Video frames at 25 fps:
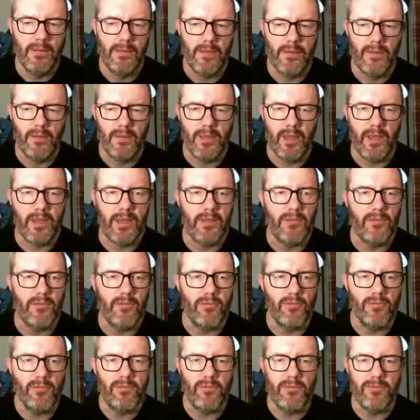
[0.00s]
Okay,
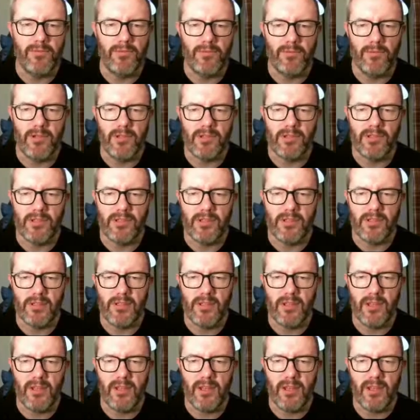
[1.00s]
corner for us.
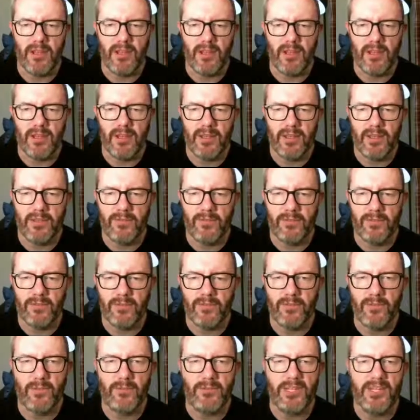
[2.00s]
Early highlight in the
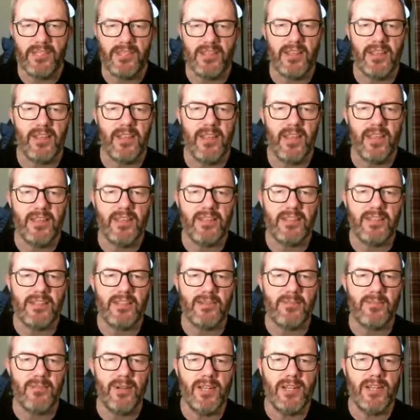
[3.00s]
first few minutes here. And it's
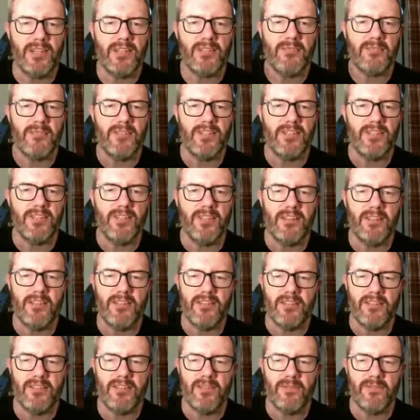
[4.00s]
Guedes with his
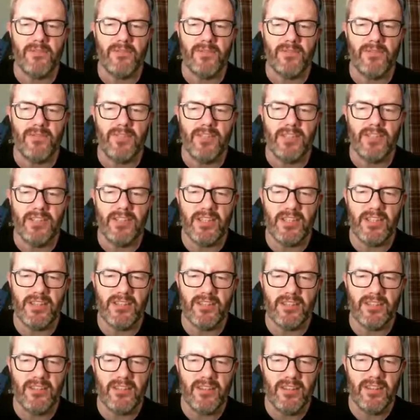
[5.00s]
9th goal of the
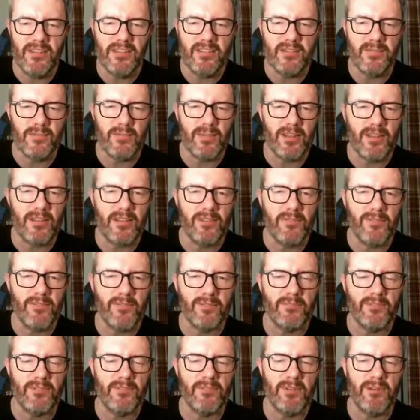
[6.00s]
season. In-swinger
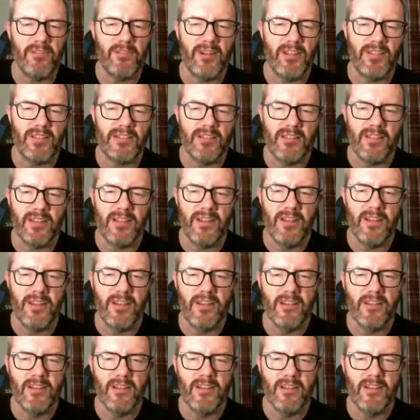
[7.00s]
from Speranza.